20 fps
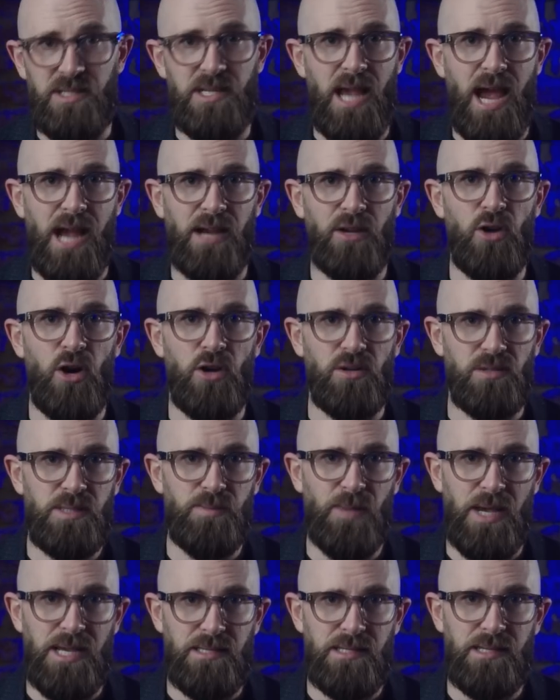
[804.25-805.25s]
The Tiangong
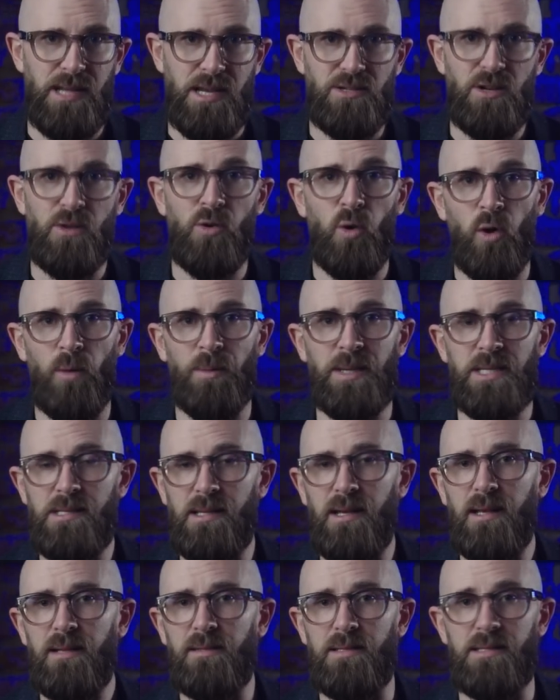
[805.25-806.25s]
space station orbits
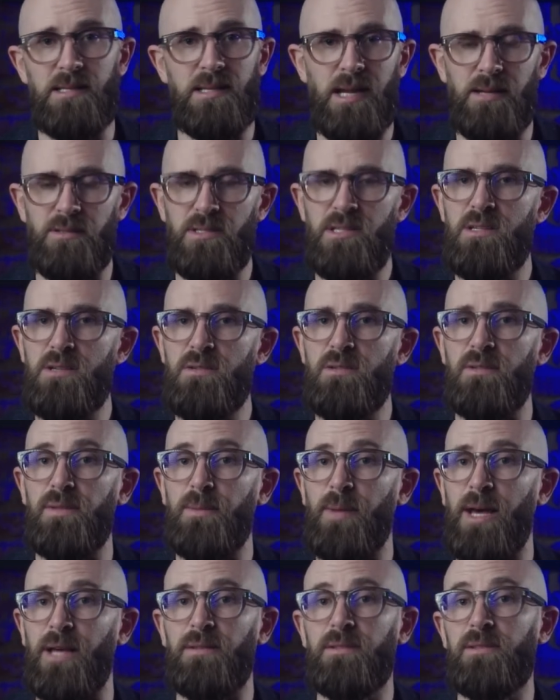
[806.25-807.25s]
Earth at an altitude of
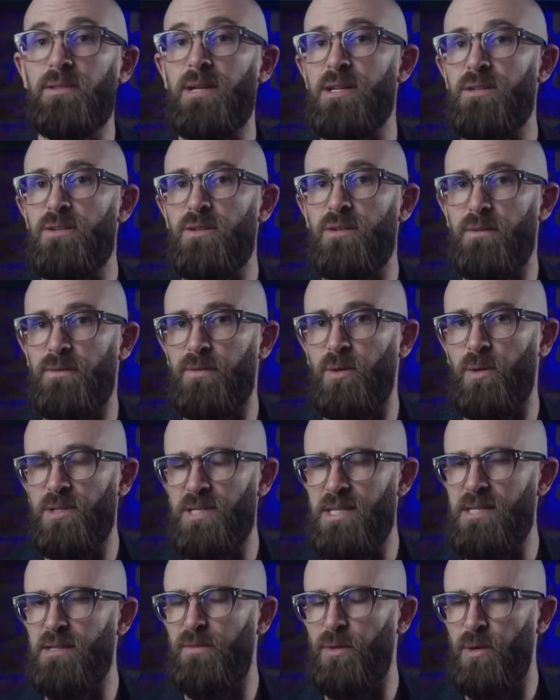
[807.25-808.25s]
about
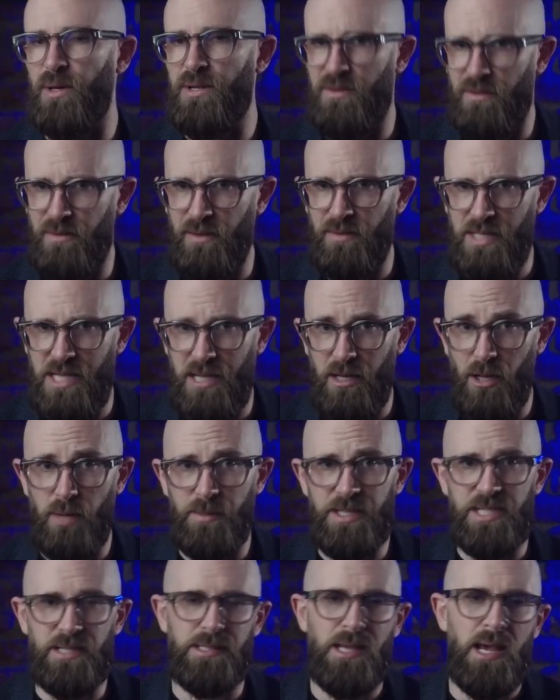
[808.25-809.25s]
340 to 450
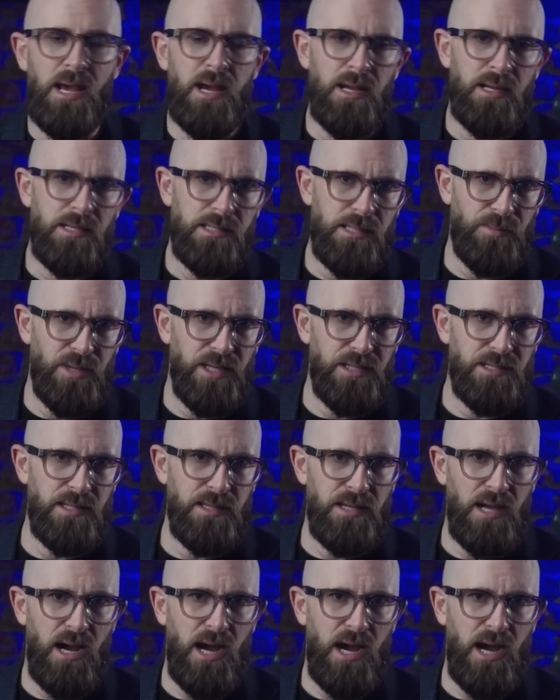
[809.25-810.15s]
kilometers, similar to the